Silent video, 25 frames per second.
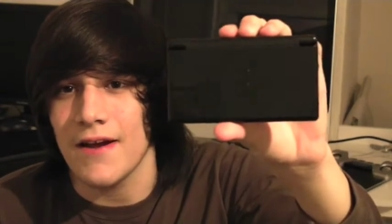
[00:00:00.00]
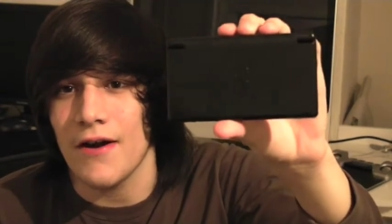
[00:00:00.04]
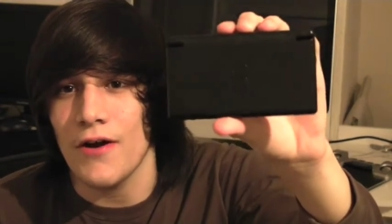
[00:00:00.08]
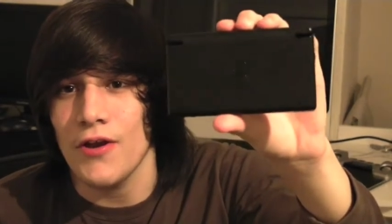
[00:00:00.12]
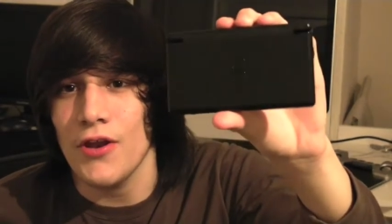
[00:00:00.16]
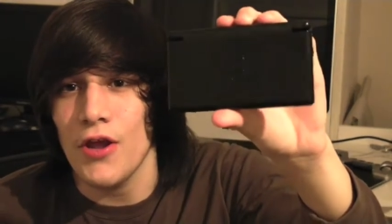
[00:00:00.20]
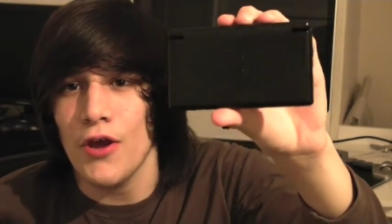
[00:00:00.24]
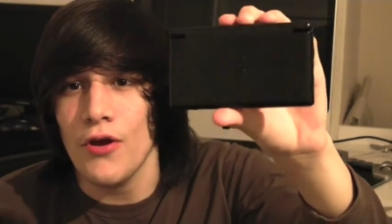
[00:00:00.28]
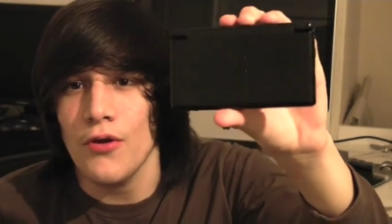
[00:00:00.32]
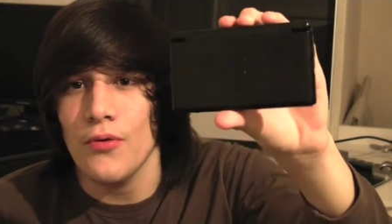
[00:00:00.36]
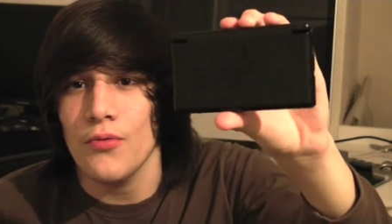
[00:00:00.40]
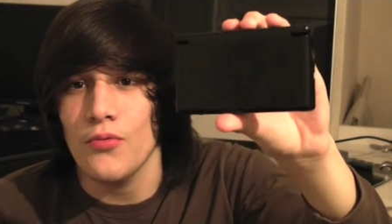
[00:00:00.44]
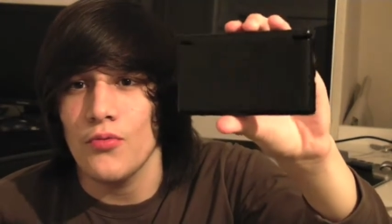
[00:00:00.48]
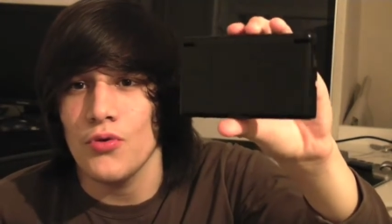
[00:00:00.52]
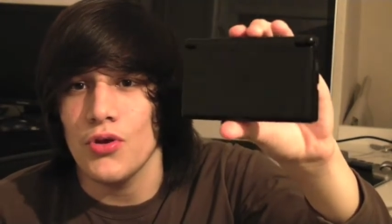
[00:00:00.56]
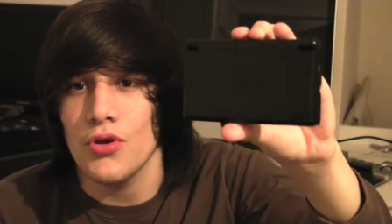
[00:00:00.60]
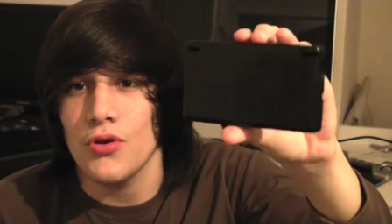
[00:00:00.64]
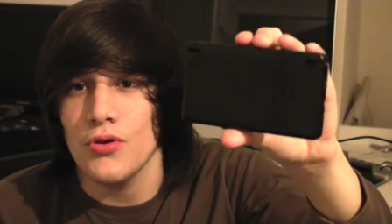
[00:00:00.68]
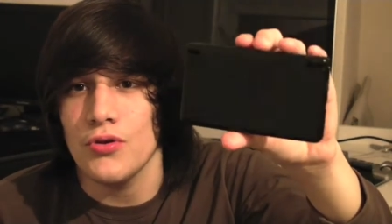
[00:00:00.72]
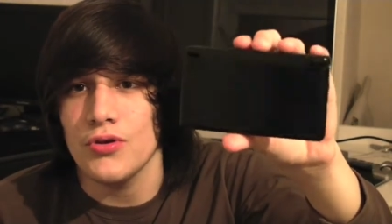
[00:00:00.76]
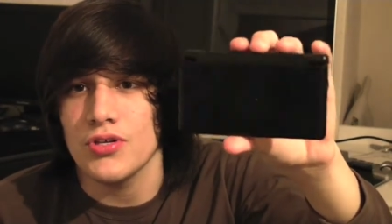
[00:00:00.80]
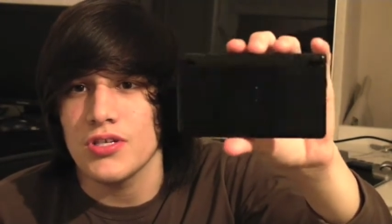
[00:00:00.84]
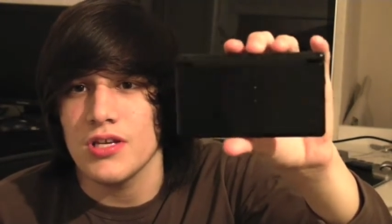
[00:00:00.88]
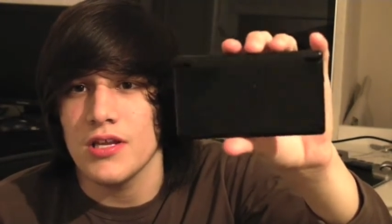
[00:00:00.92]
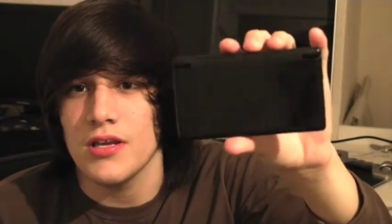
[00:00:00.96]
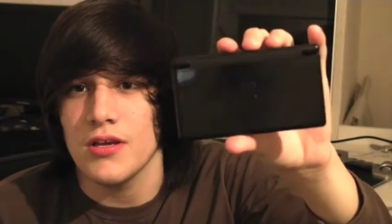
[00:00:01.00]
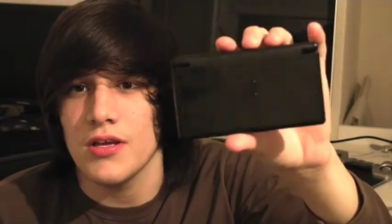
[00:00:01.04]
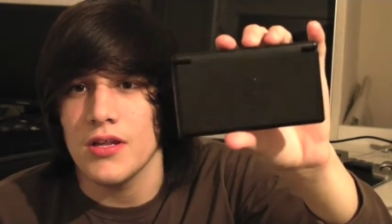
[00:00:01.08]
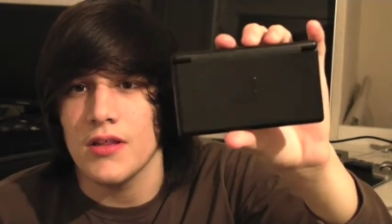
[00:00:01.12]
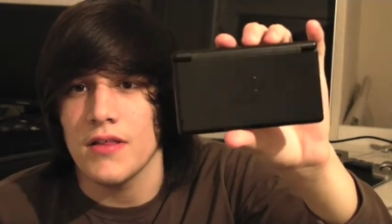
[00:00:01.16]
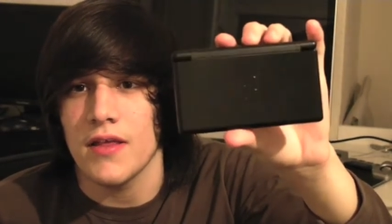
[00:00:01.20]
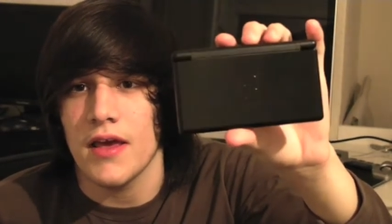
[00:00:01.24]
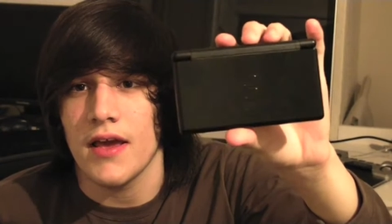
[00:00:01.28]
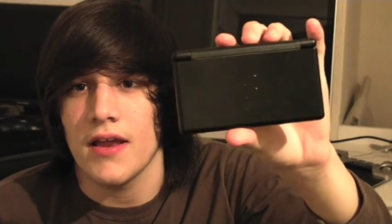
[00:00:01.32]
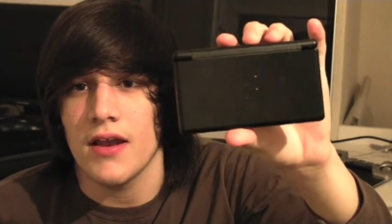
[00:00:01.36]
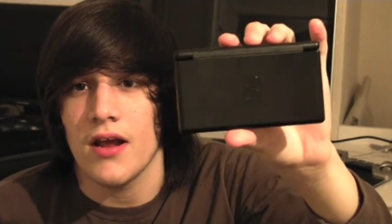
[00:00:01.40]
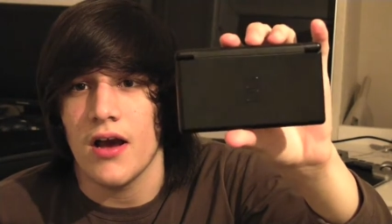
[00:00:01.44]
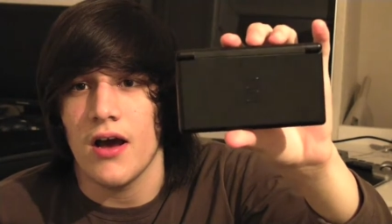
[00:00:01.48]
I know usually
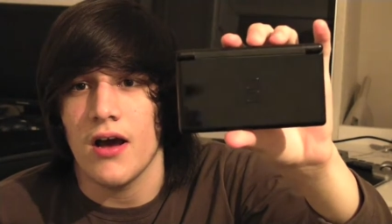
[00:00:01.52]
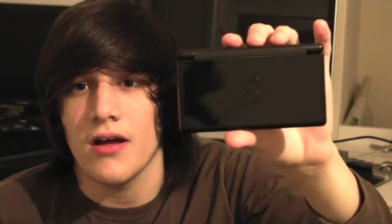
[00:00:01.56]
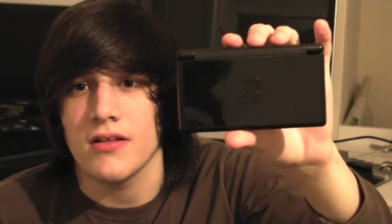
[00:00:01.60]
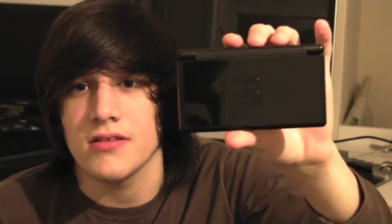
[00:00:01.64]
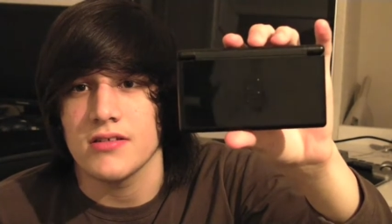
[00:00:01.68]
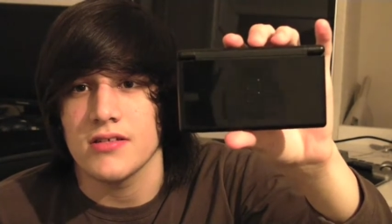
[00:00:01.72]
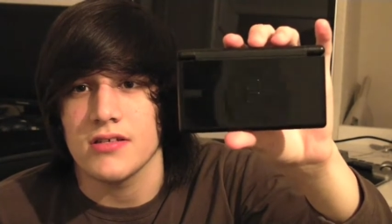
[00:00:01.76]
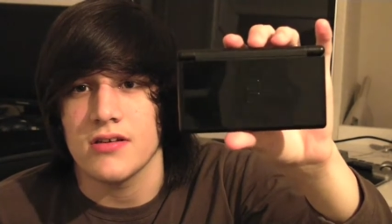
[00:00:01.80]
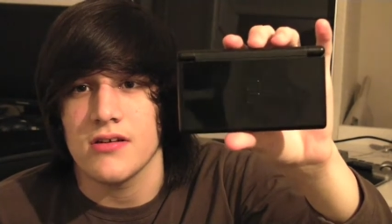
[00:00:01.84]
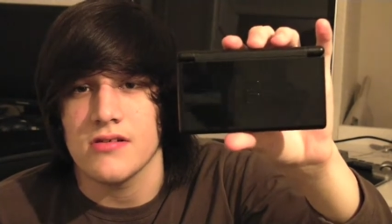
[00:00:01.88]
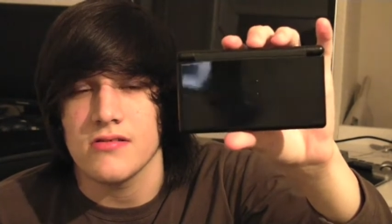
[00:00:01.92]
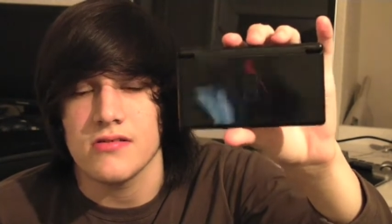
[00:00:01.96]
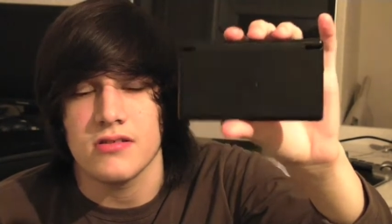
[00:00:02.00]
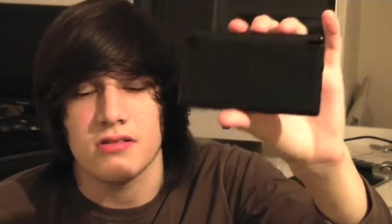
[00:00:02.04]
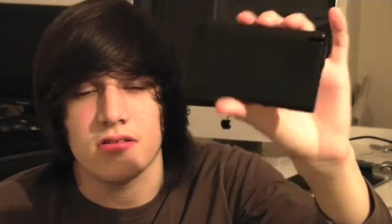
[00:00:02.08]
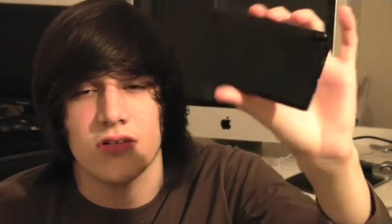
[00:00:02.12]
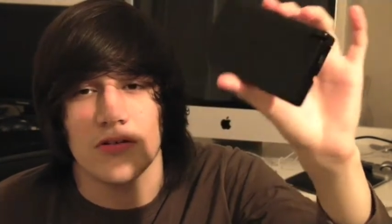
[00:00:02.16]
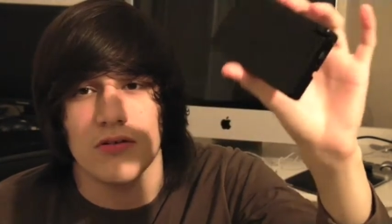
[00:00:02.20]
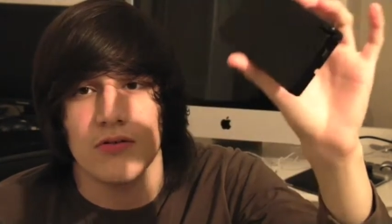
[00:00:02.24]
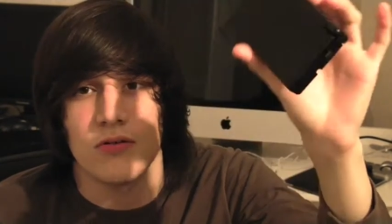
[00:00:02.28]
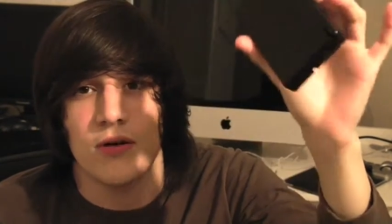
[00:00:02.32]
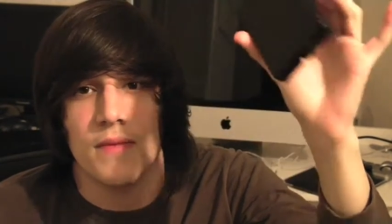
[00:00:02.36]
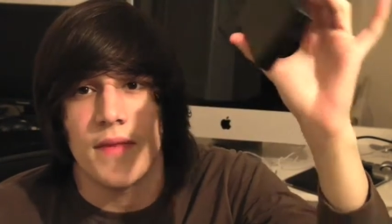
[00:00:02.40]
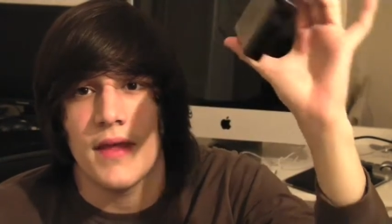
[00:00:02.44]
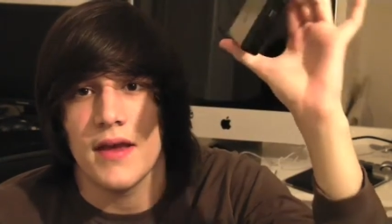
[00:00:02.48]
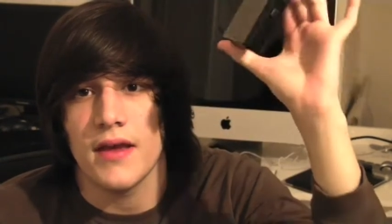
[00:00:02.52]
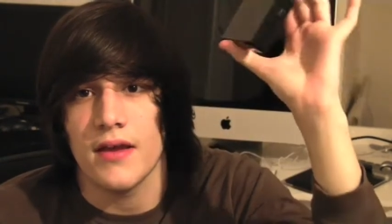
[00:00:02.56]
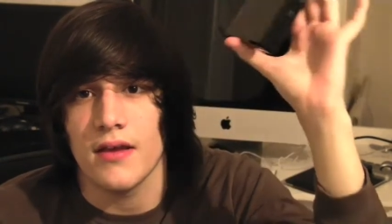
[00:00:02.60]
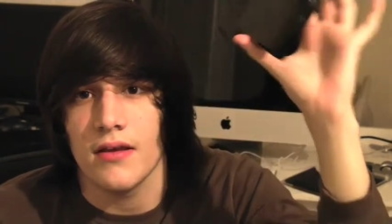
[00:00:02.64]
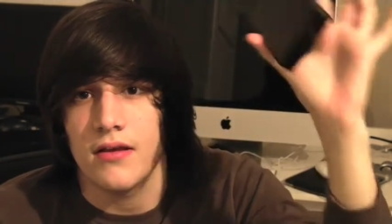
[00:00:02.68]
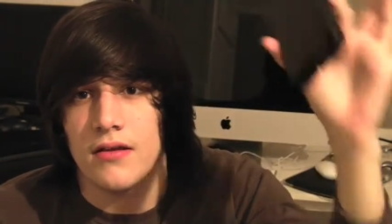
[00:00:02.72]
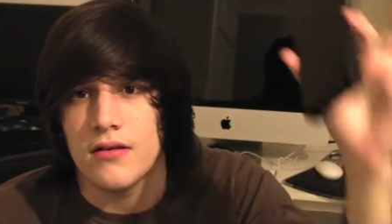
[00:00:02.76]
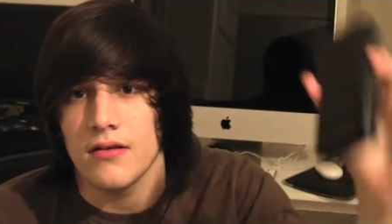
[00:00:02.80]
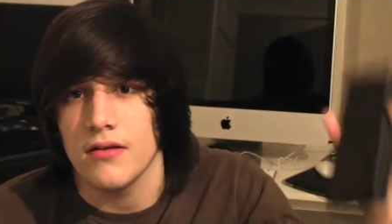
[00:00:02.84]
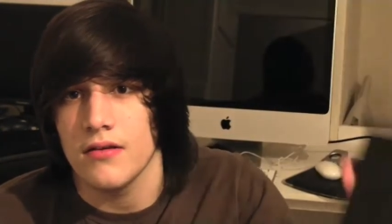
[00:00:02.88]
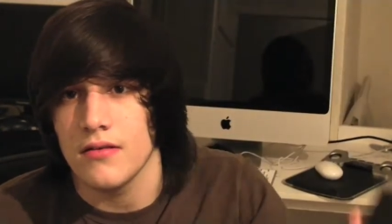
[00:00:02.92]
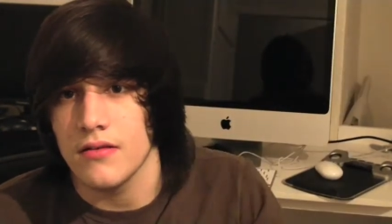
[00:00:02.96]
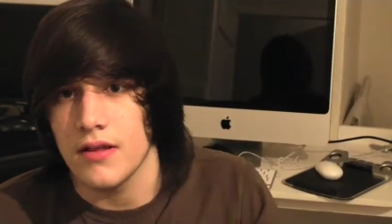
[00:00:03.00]
they enhance a console and
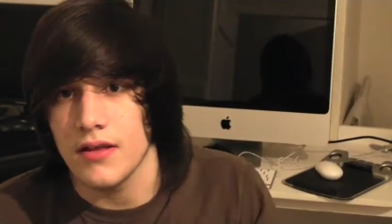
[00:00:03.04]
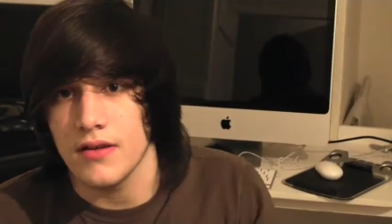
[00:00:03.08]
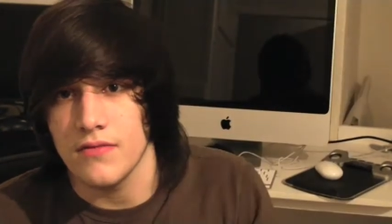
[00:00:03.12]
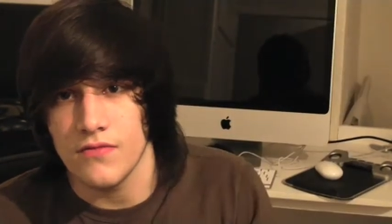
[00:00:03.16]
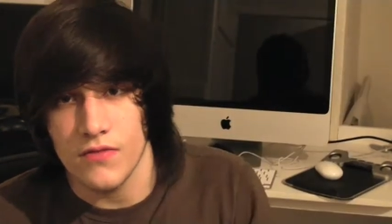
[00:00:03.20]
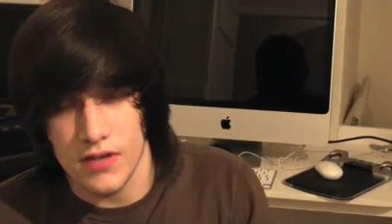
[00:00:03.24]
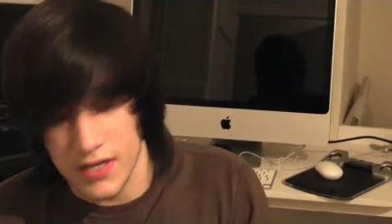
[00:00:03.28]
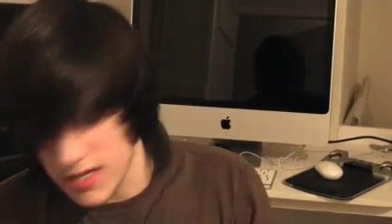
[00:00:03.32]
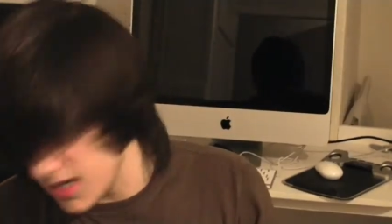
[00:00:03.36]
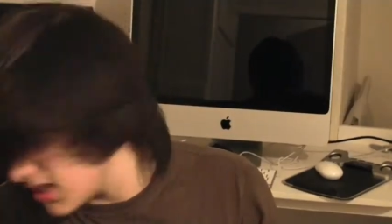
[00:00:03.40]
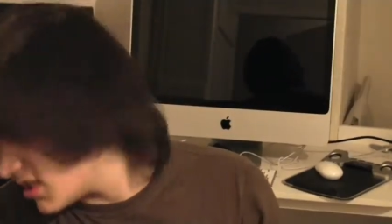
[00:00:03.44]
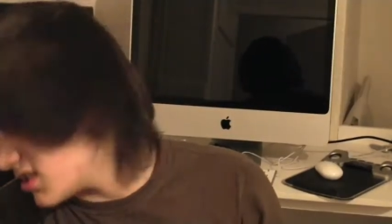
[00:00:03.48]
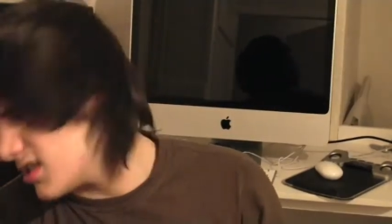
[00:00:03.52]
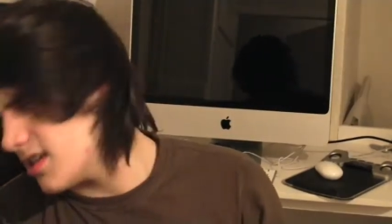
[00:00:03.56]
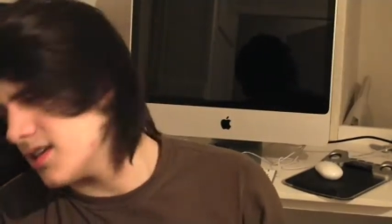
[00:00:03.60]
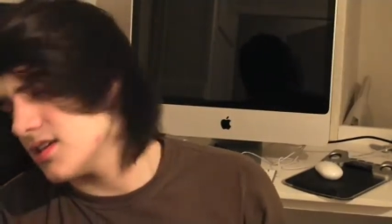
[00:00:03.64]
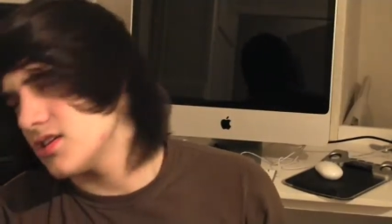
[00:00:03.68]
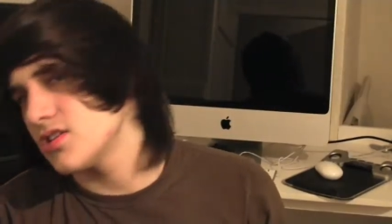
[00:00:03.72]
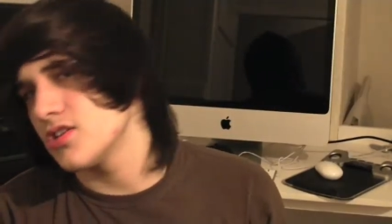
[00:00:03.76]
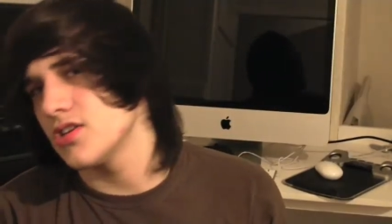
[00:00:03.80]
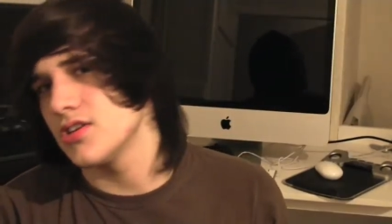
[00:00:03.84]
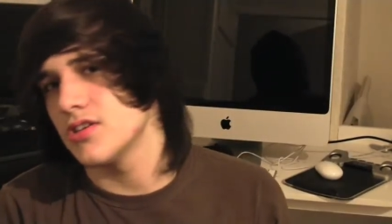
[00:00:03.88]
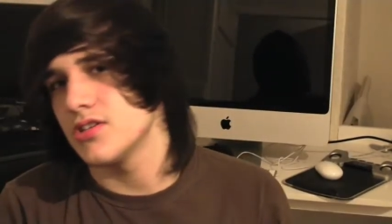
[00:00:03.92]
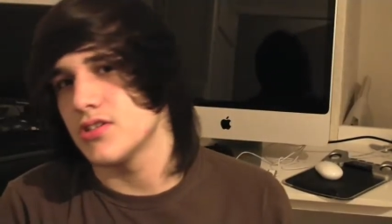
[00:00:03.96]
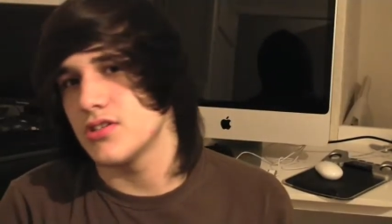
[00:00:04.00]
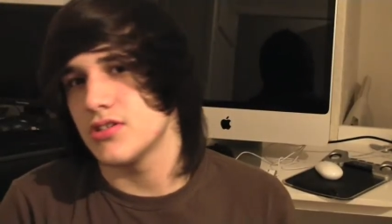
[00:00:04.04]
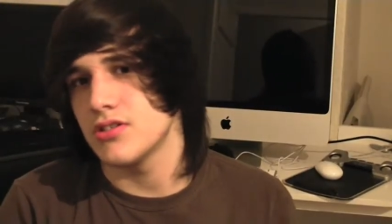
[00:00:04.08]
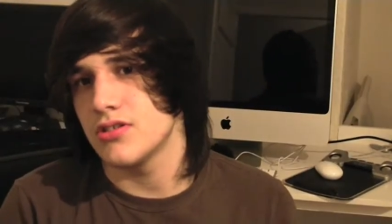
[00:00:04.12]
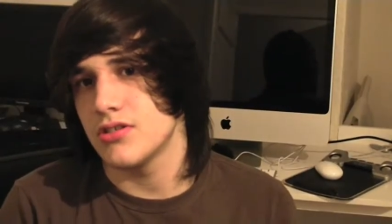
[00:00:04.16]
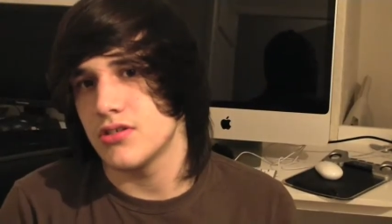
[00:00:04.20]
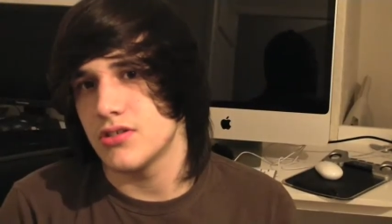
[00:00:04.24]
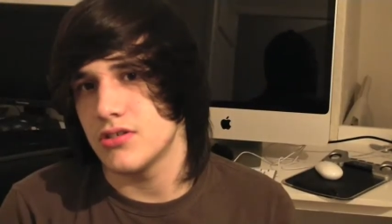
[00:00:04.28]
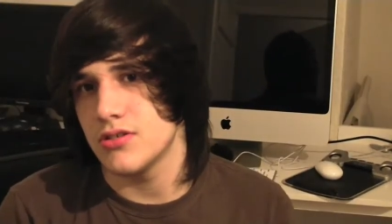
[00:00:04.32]
they they release it just